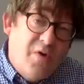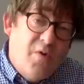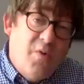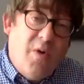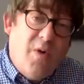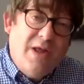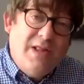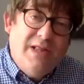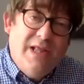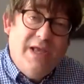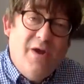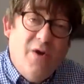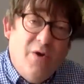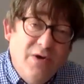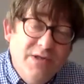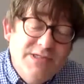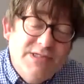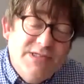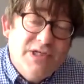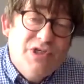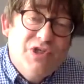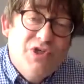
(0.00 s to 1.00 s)
quickly
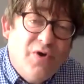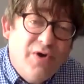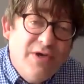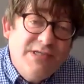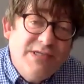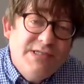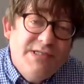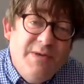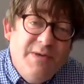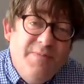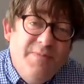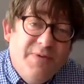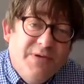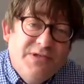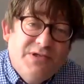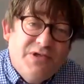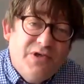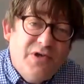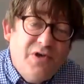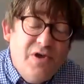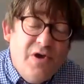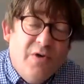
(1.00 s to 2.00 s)
on to choice number
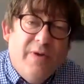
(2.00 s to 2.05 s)
2,